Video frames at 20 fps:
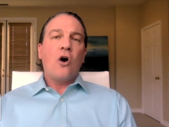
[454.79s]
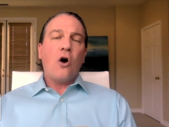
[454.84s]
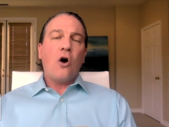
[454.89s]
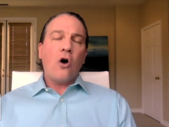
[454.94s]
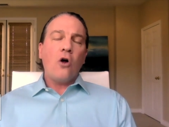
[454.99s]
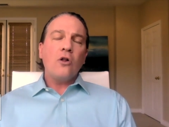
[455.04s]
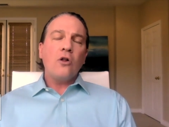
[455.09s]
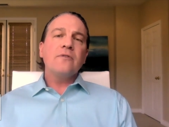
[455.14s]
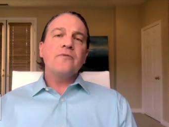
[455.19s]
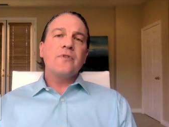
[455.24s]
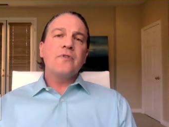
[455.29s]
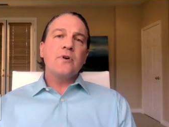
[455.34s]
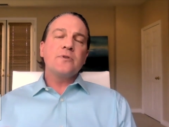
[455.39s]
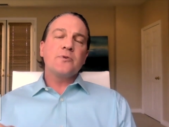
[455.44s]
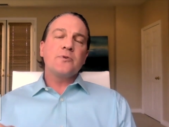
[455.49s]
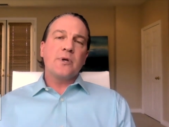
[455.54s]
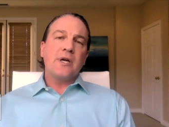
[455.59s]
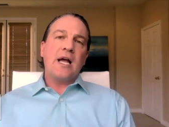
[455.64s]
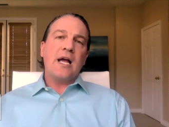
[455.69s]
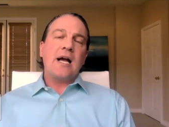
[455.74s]
all of
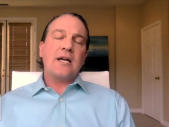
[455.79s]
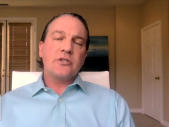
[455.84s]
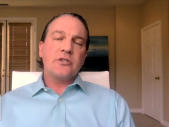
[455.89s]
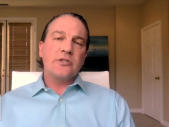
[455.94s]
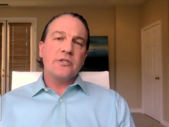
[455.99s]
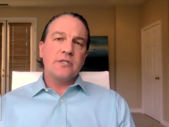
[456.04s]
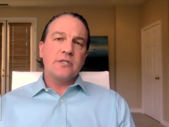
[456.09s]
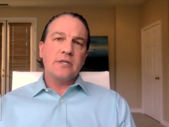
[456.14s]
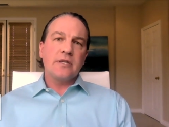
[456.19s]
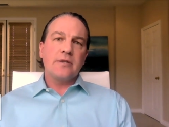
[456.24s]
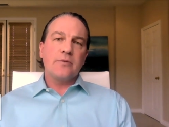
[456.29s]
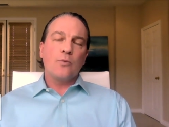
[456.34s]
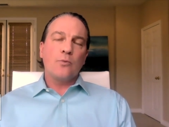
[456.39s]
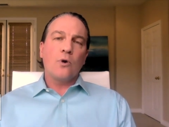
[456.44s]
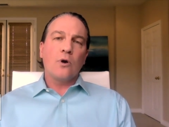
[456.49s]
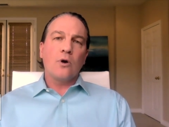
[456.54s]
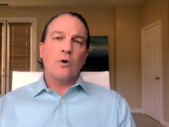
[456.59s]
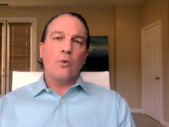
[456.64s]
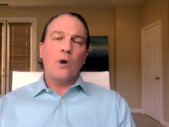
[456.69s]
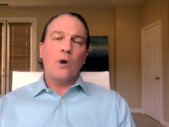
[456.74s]
those reactions that
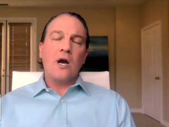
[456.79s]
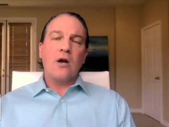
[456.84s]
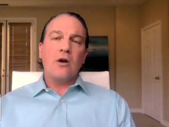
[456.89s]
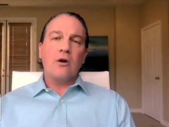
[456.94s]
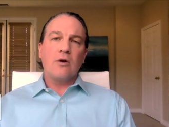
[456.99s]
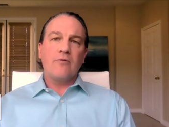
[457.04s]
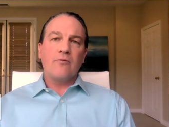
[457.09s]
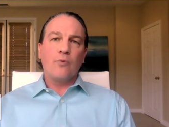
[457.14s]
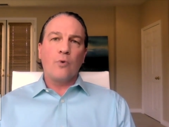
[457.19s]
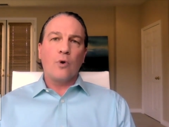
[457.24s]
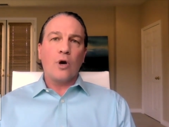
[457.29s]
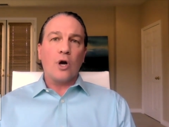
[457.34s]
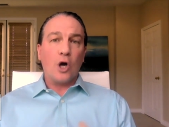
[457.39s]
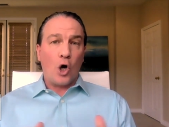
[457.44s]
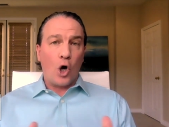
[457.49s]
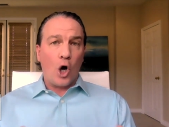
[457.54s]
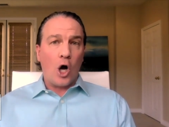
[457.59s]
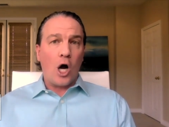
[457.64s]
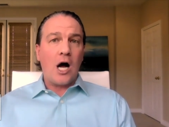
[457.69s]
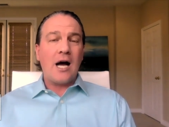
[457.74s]
we're aware of were
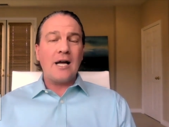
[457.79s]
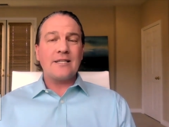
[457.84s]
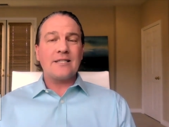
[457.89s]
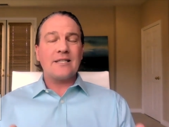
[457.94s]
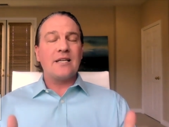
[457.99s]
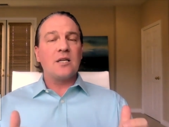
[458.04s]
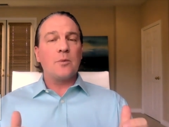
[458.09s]
caught